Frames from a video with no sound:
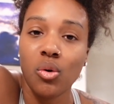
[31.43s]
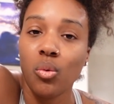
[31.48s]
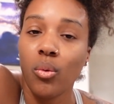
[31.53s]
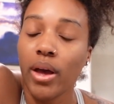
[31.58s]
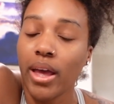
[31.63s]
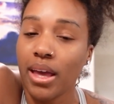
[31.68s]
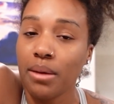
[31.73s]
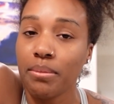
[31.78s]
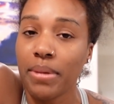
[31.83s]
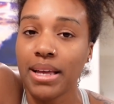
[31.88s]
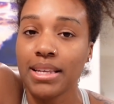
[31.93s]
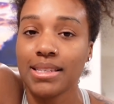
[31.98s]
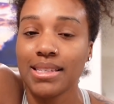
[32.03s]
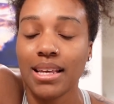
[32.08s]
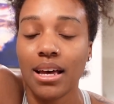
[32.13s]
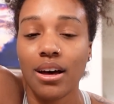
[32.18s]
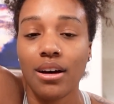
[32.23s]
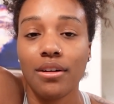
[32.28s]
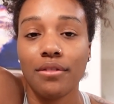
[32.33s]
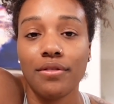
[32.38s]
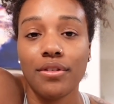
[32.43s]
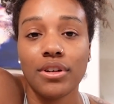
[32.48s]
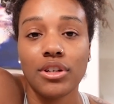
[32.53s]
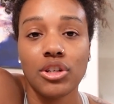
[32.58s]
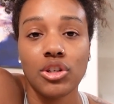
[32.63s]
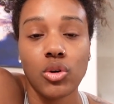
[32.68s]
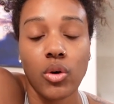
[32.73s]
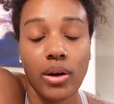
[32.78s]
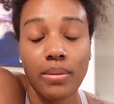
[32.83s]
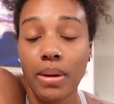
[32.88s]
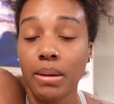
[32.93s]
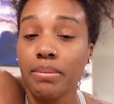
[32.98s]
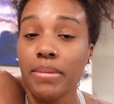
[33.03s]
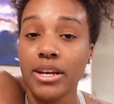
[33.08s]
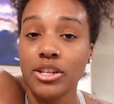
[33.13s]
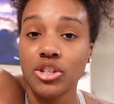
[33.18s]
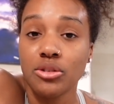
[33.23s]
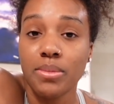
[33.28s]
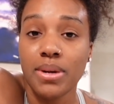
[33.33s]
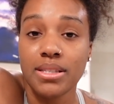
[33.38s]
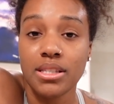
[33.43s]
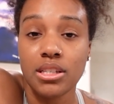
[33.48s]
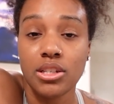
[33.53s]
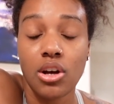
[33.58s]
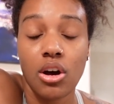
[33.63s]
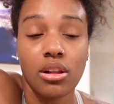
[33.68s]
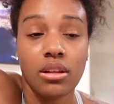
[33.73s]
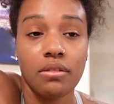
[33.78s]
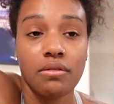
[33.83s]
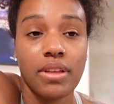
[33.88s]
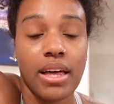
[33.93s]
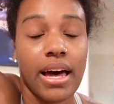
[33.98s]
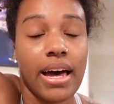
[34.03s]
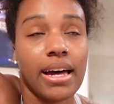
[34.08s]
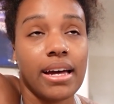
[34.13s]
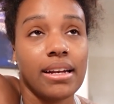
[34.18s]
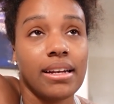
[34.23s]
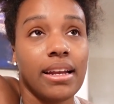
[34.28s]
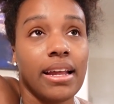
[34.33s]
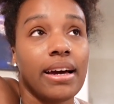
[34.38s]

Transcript: weighing myself, showing my measurements and all of that.